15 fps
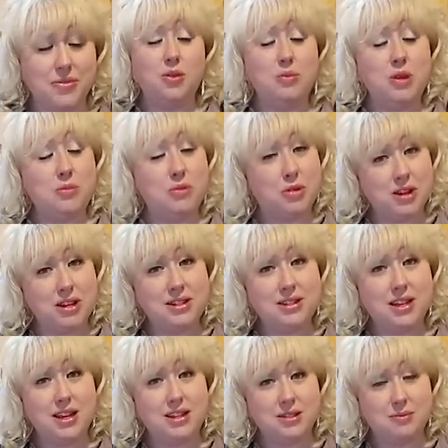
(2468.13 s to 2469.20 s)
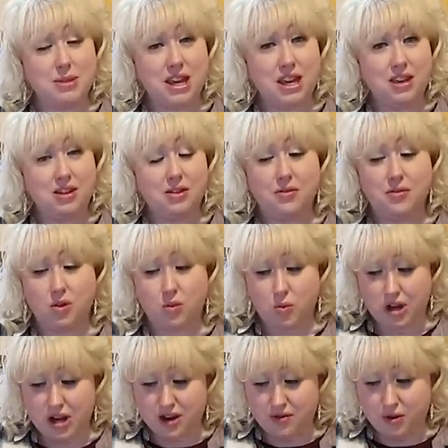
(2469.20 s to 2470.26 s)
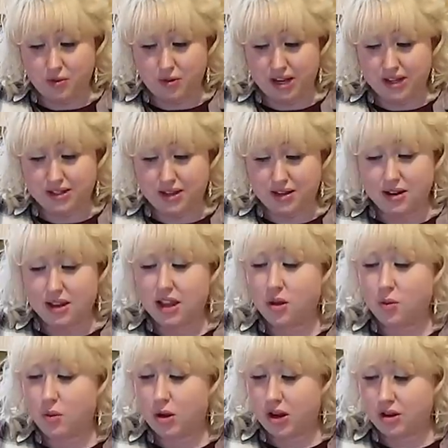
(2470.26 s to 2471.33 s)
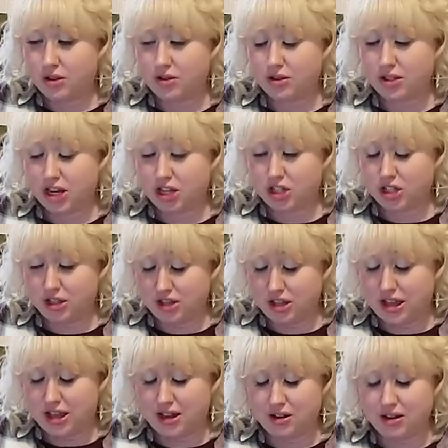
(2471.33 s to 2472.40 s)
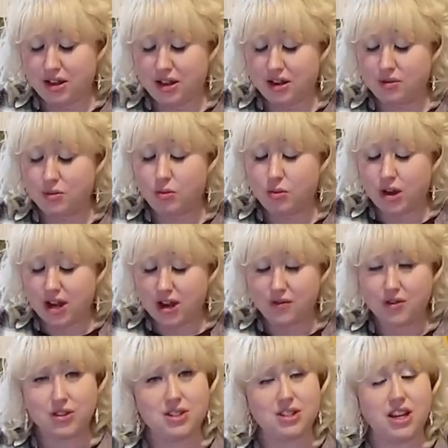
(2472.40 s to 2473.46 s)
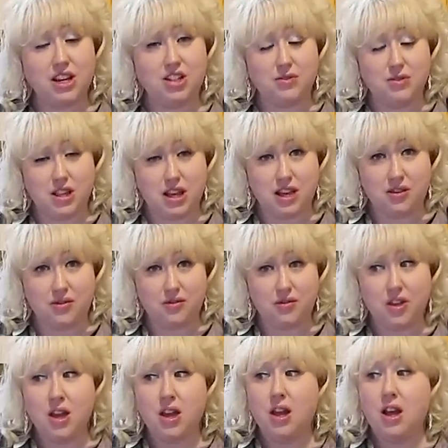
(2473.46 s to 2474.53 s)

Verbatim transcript: When people criticize me for whatever reason, at what other stage in, at, in whatever stage of life,